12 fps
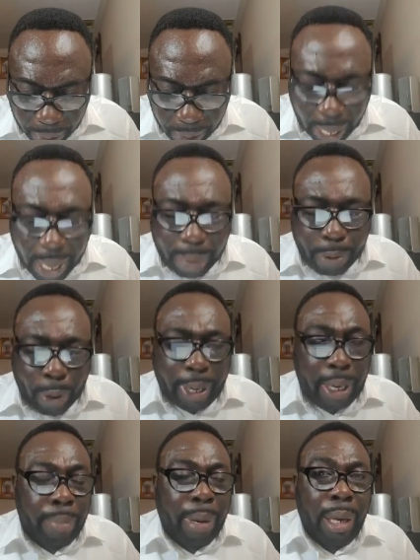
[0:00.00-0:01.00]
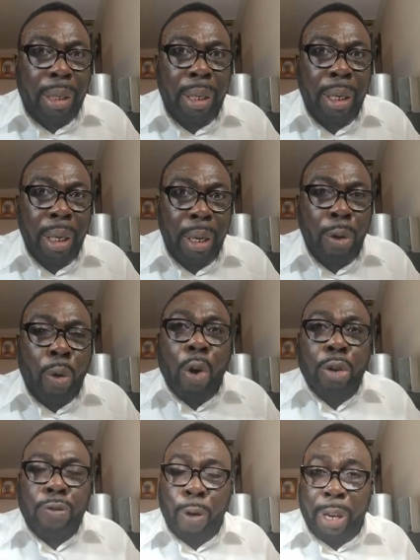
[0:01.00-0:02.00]
I am talking about
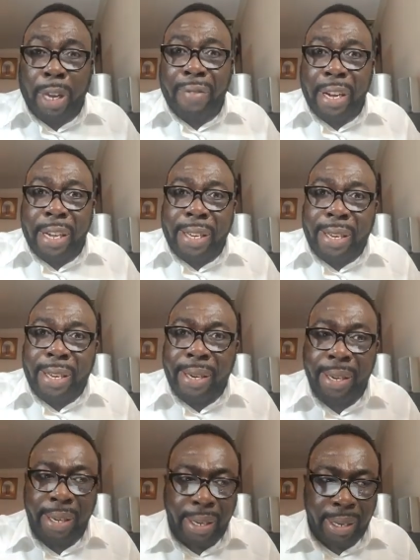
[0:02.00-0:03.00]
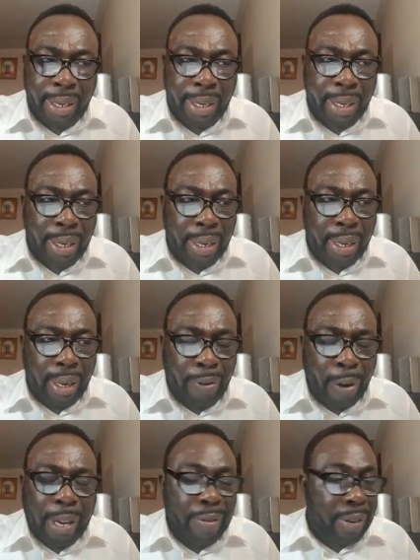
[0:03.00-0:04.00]
God's forgiveness,
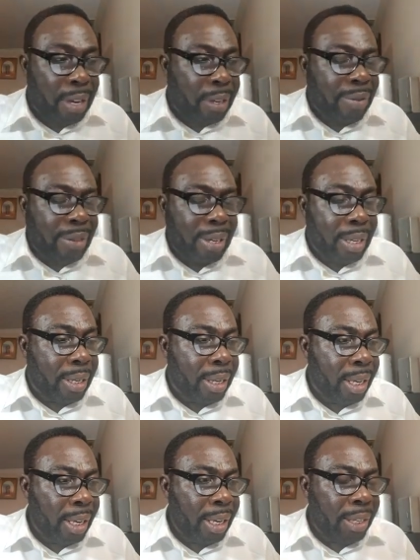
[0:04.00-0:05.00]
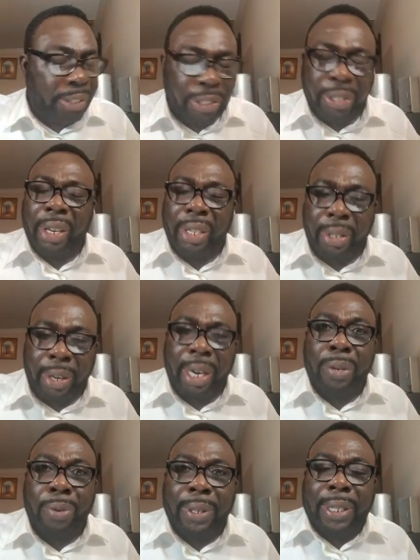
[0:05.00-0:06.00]
forgiveness of sin. Jesus
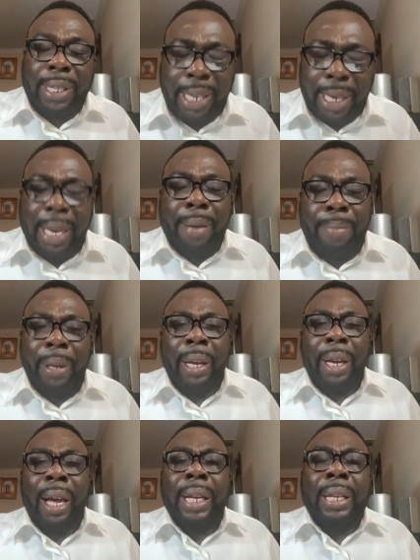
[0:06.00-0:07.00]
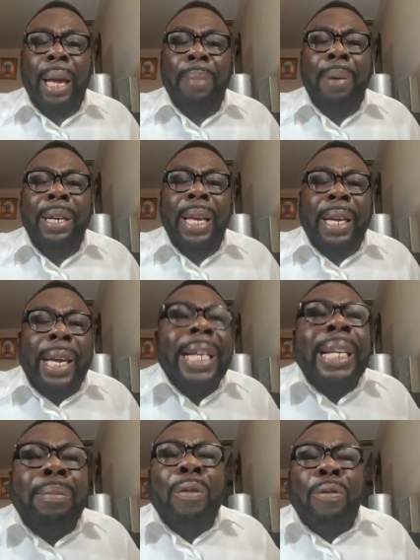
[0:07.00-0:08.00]
Christ was telling us about the
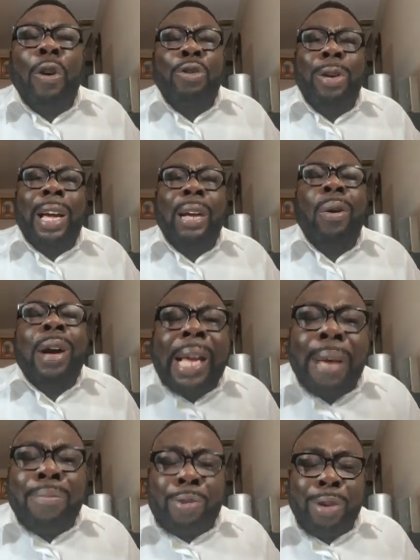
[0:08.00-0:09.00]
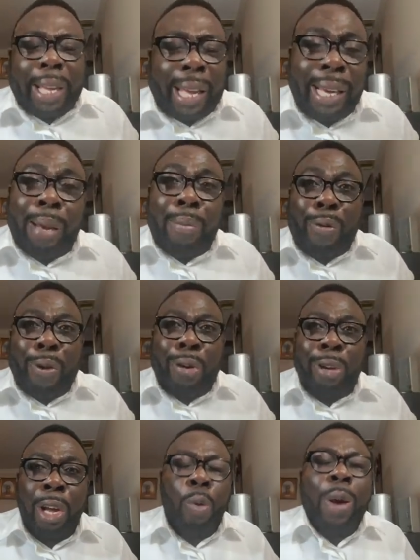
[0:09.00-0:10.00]
kingdom of God. You cannot come to the kingdom of
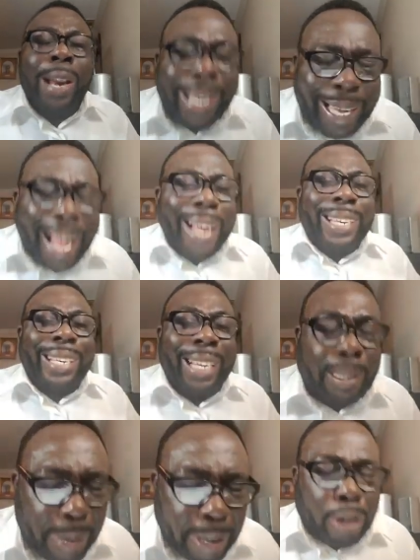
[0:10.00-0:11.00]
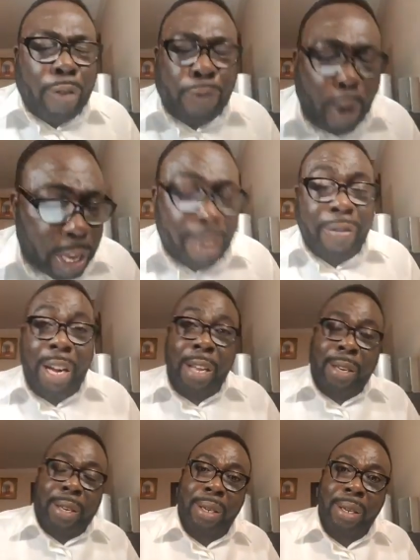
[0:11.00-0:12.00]
God without the spirit of
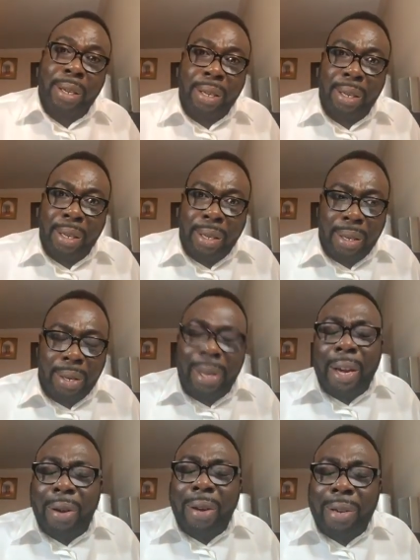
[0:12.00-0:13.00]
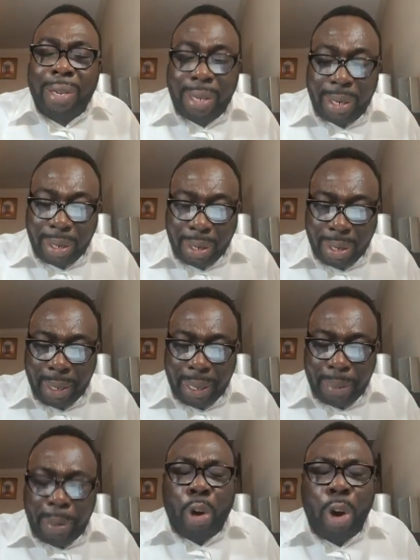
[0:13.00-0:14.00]
forgiveness. You cannot.
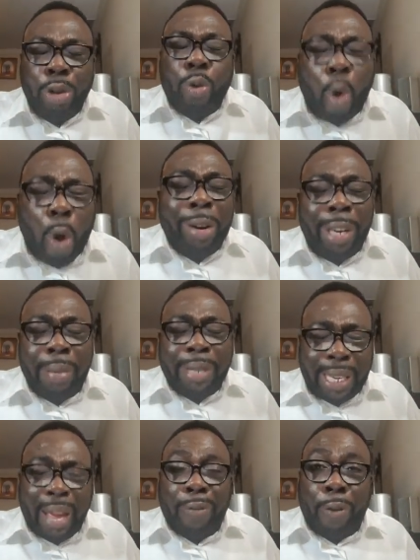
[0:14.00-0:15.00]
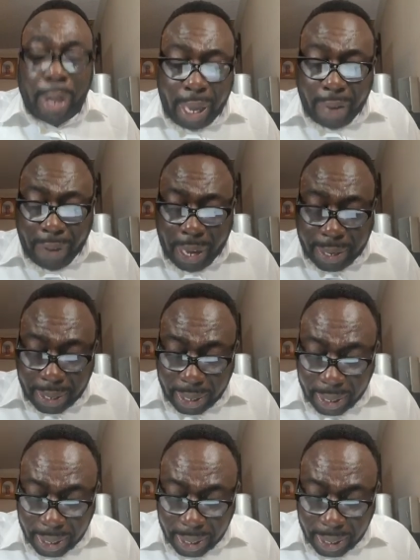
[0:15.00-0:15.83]
Because God himself forgave us.